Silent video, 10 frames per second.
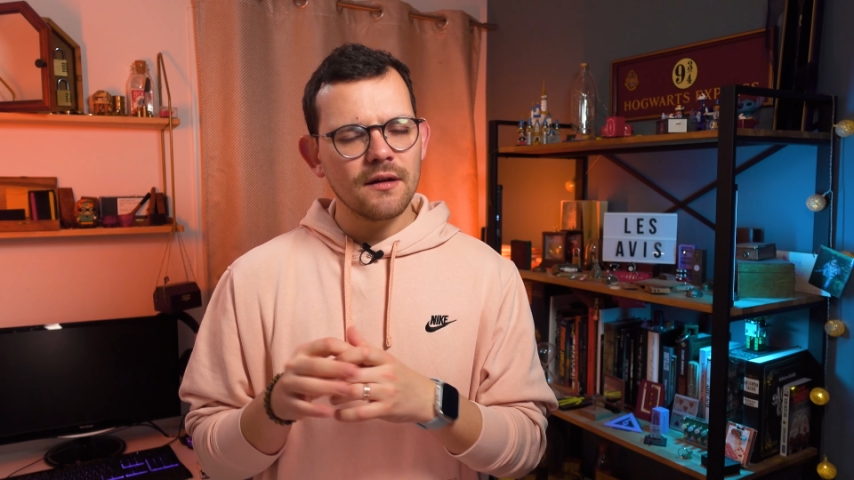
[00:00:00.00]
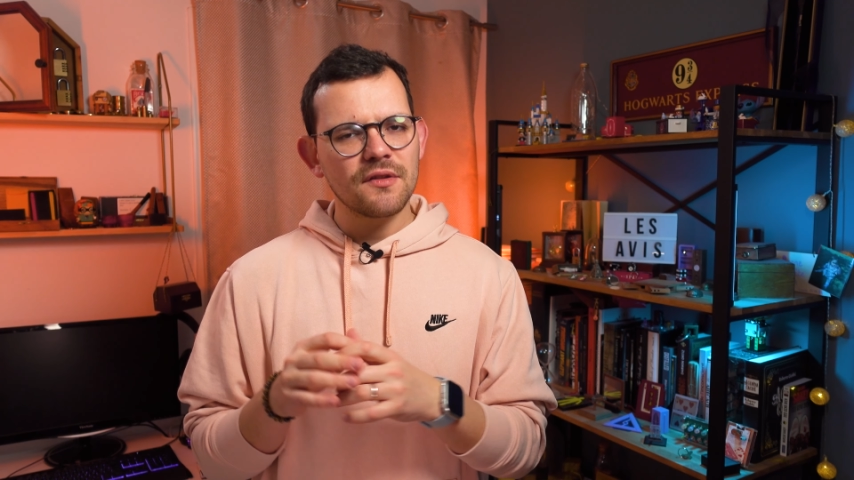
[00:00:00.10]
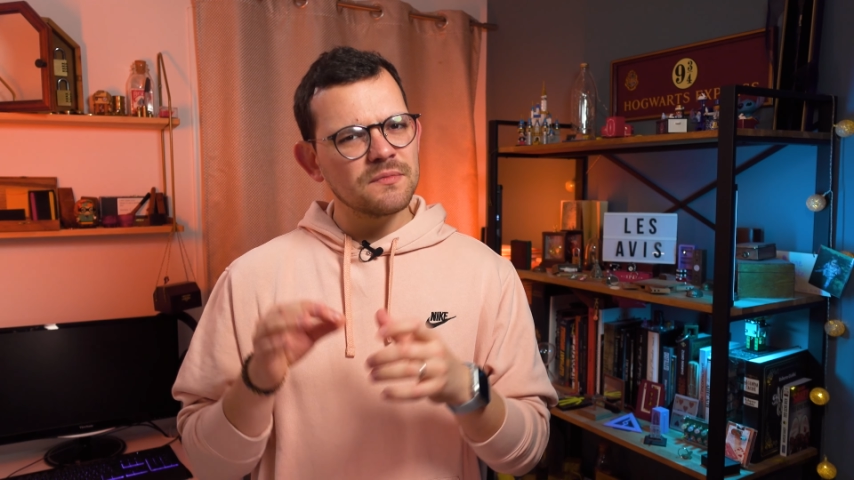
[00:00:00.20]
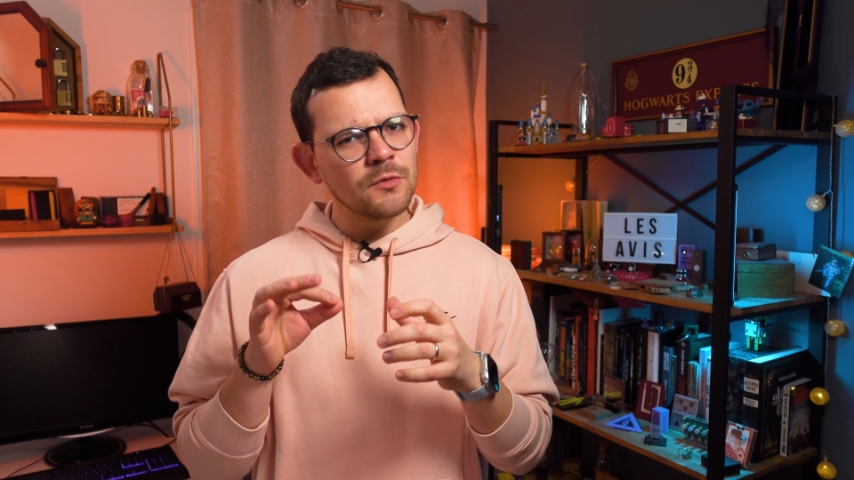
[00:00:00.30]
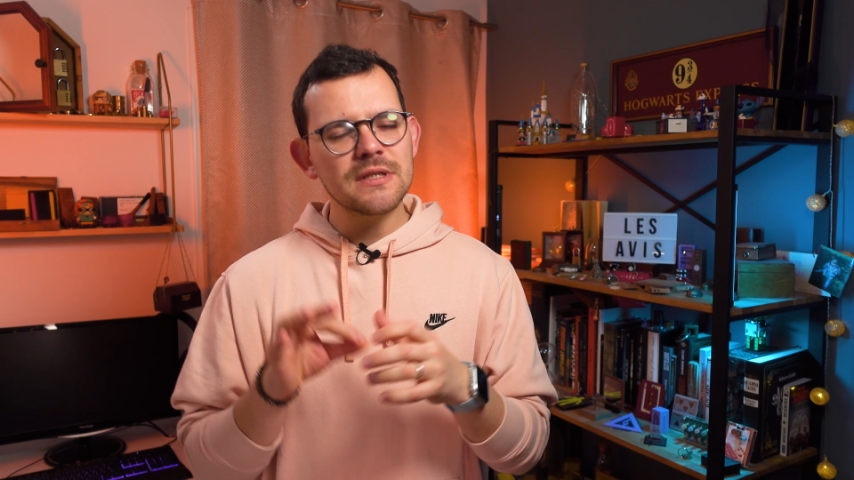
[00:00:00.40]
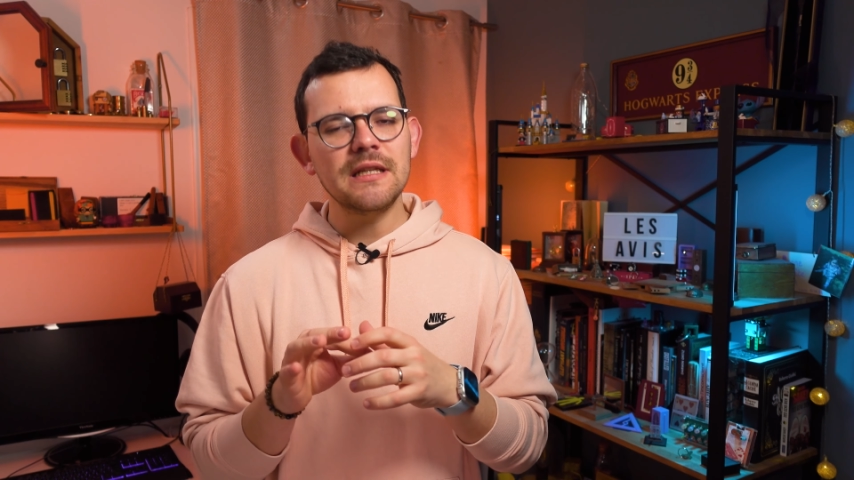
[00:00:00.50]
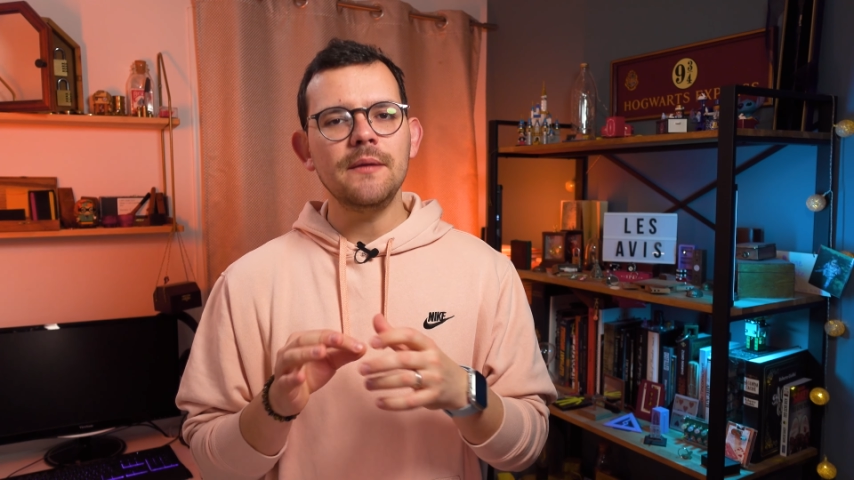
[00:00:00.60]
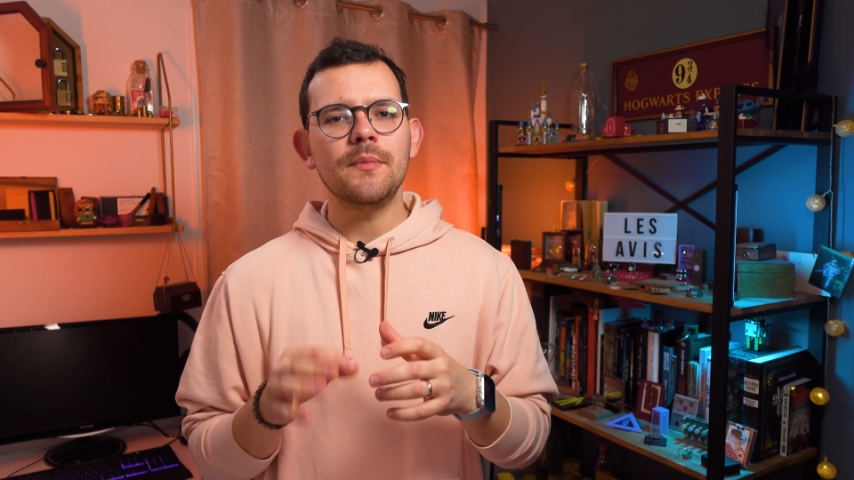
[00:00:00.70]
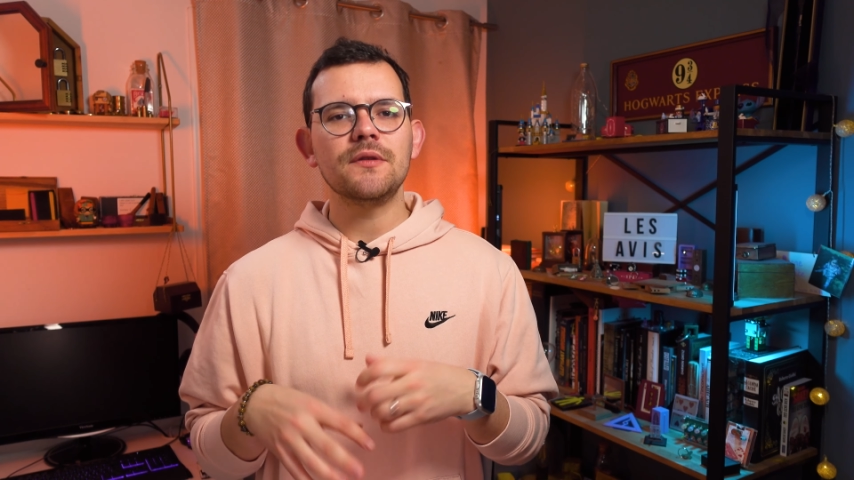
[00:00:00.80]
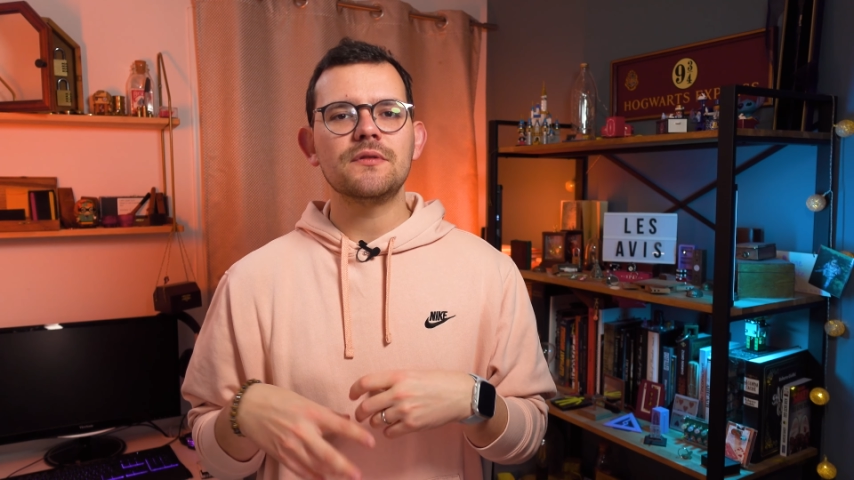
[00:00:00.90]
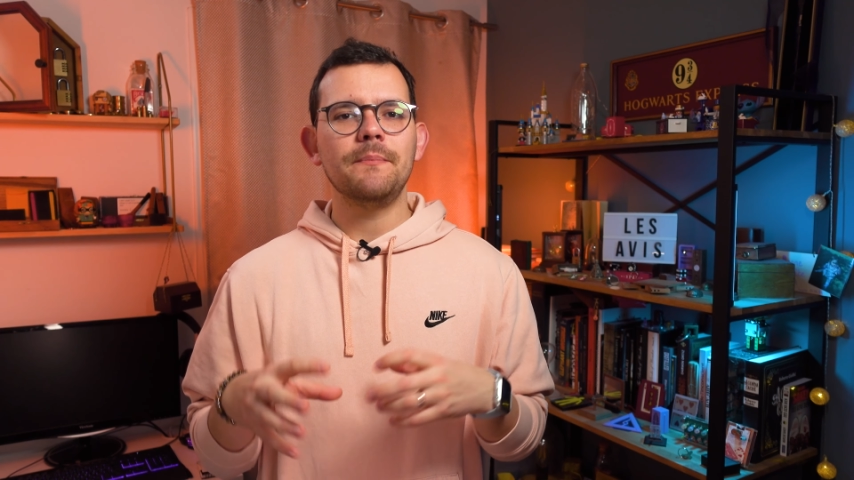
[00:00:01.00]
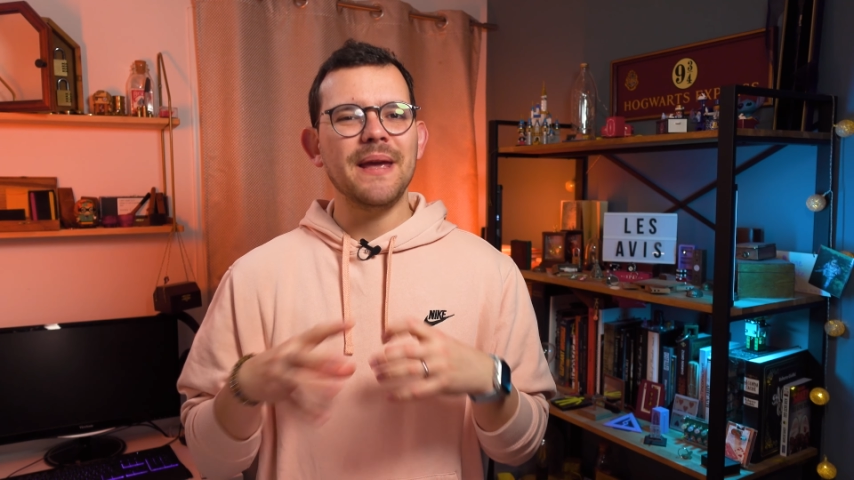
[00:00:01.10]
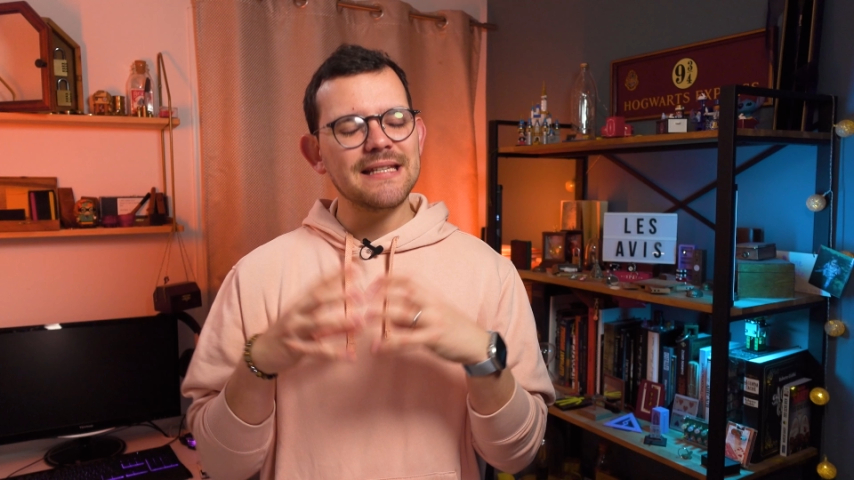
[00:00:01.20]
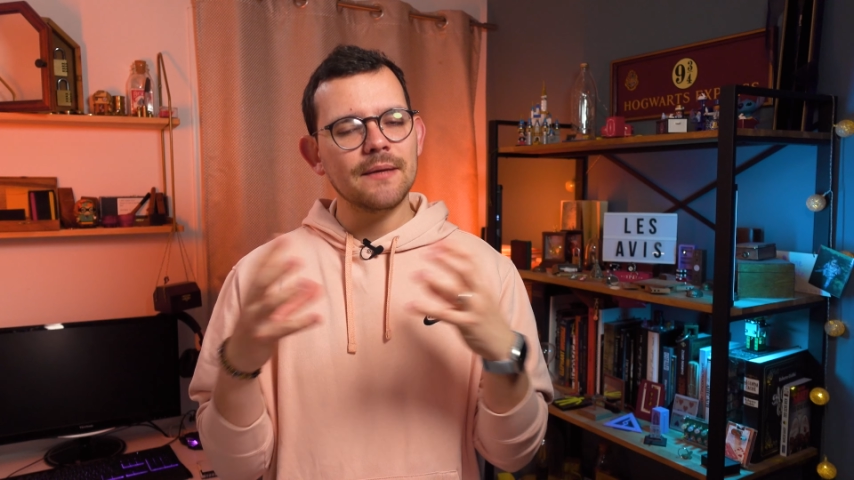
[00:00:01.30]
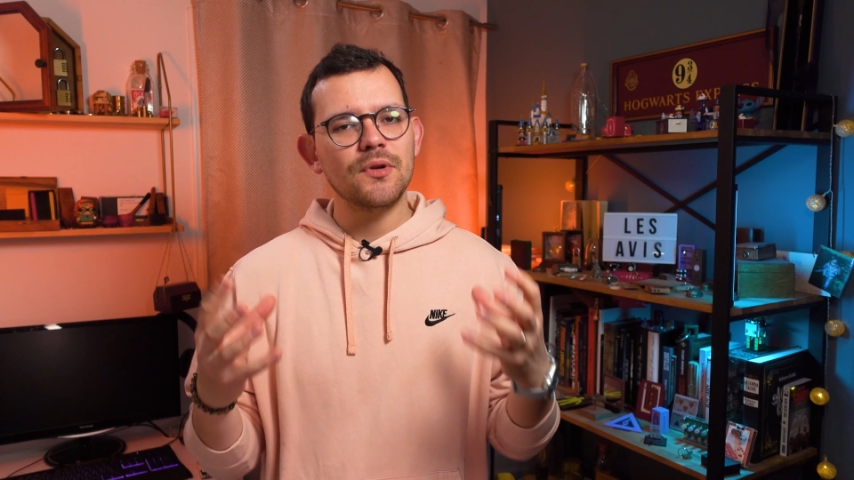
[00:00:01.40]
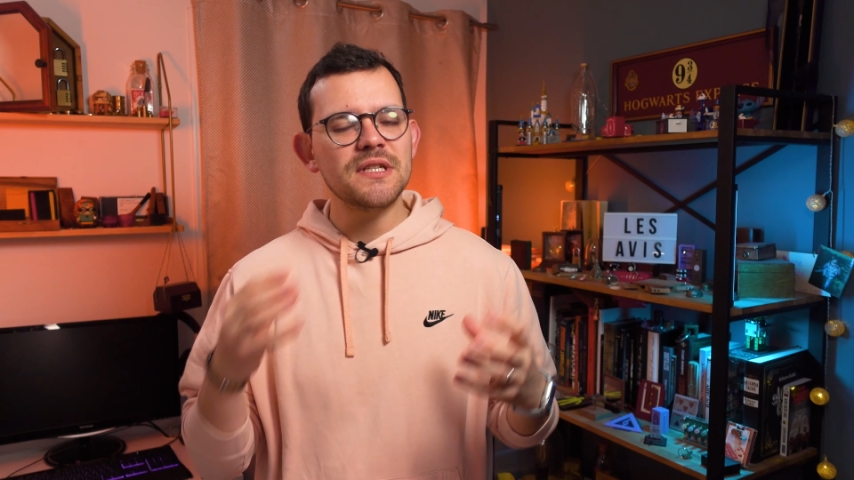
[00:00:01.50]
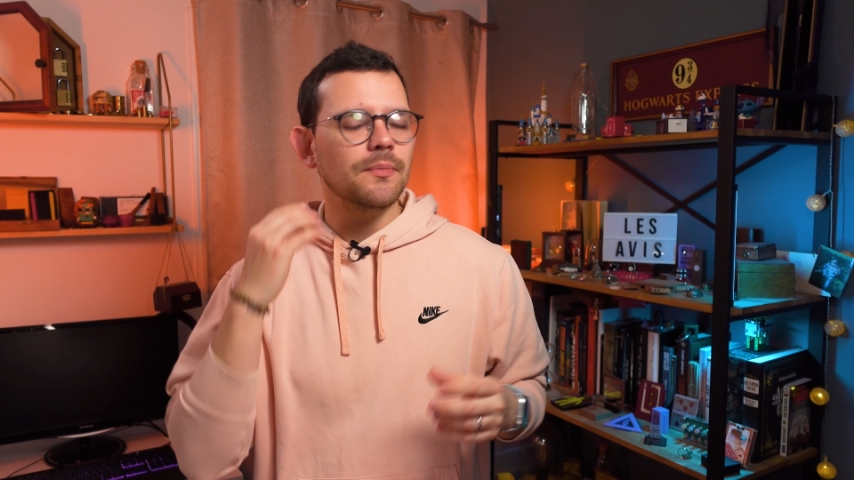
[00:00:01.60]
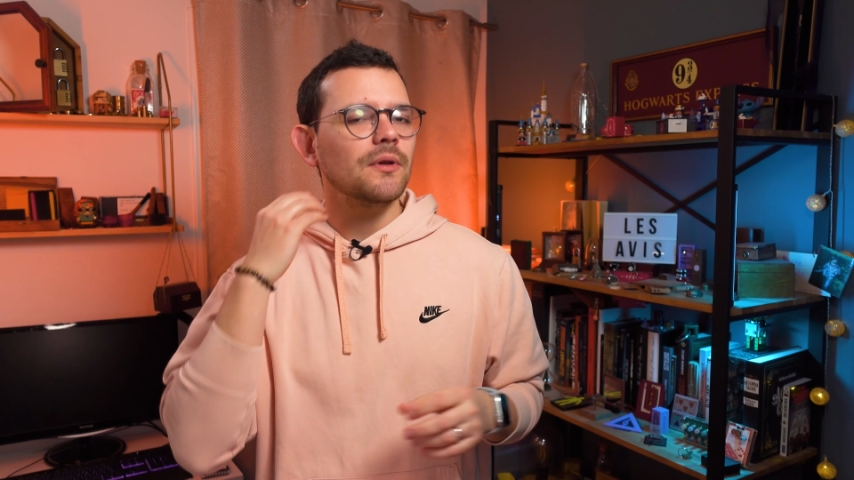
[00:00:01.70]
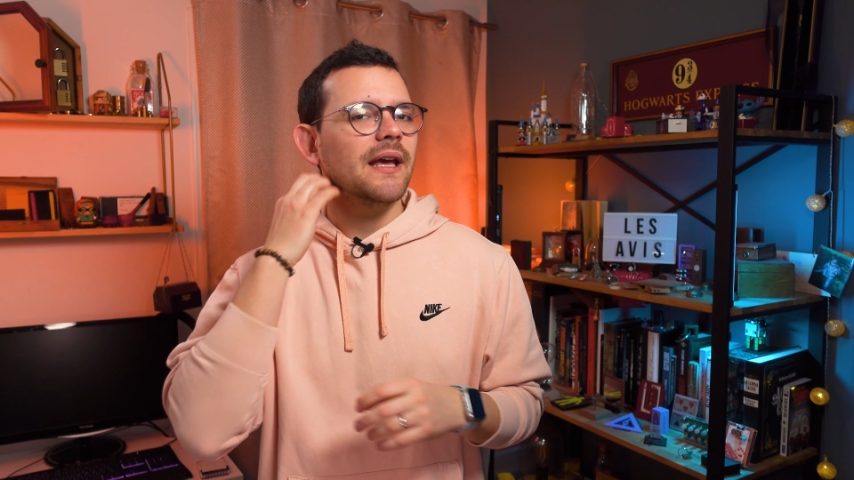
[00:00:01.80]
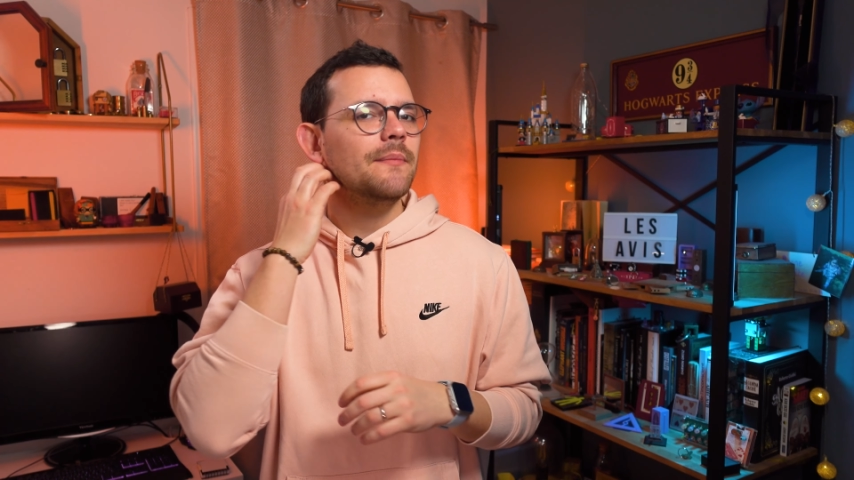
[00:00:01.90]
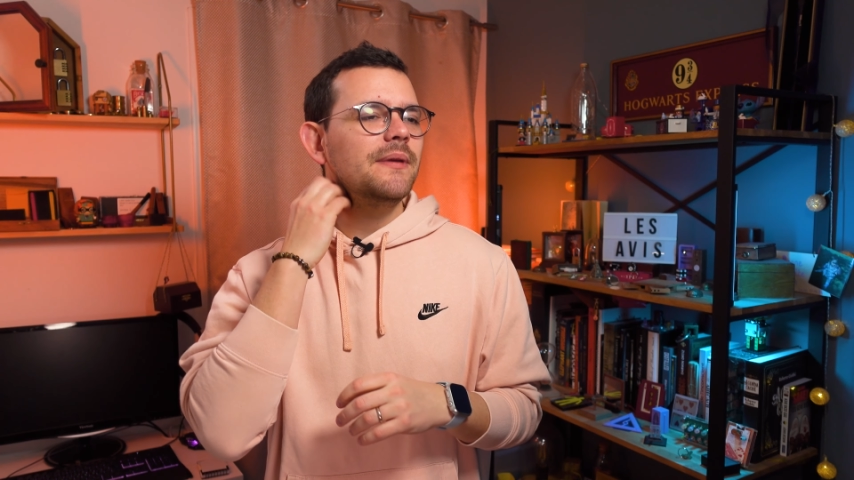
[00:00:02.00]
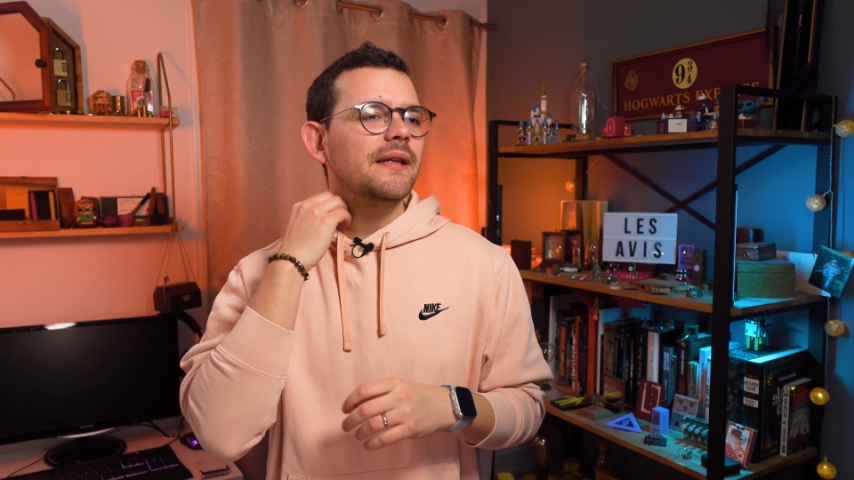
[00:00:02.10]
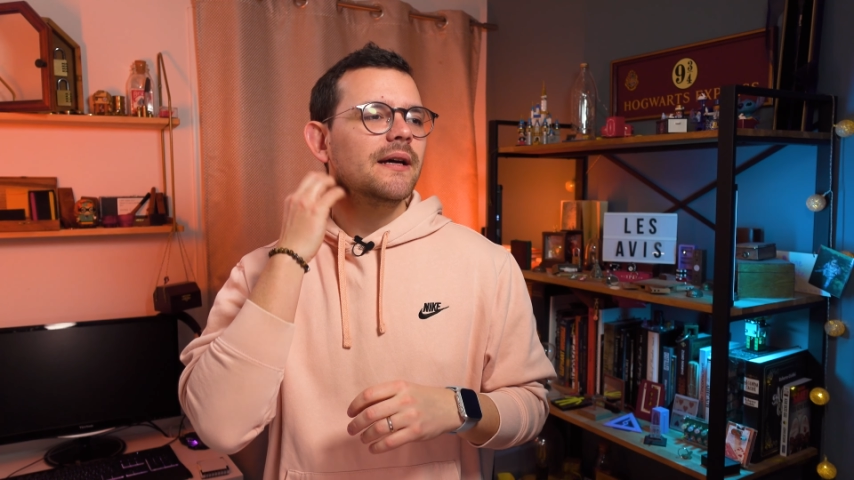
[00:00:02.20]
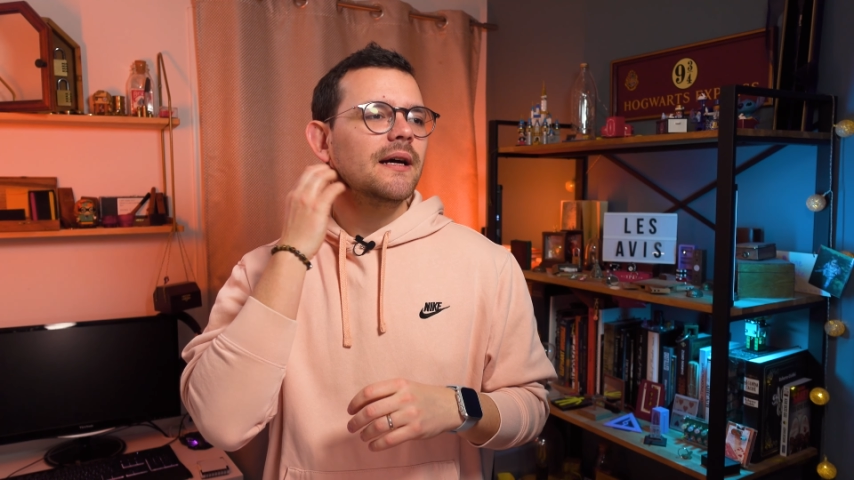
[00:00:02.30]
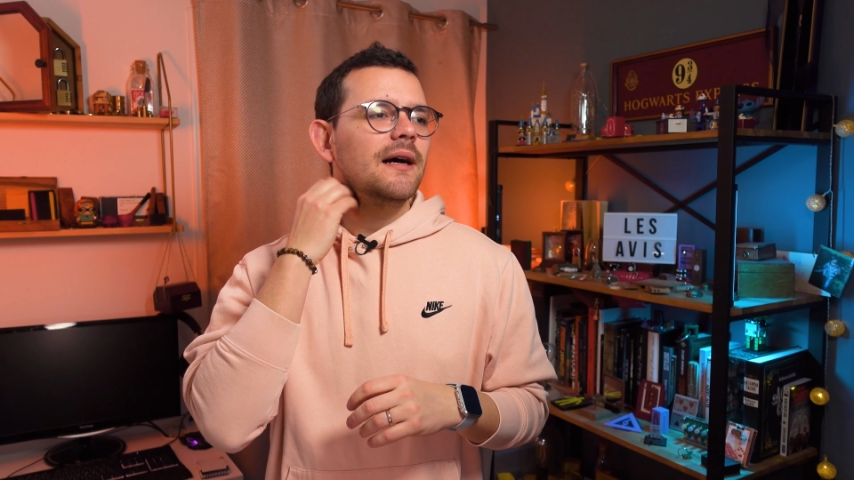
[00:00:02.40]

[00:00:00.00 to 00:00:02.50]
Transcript: smoothly, but the basic principle can be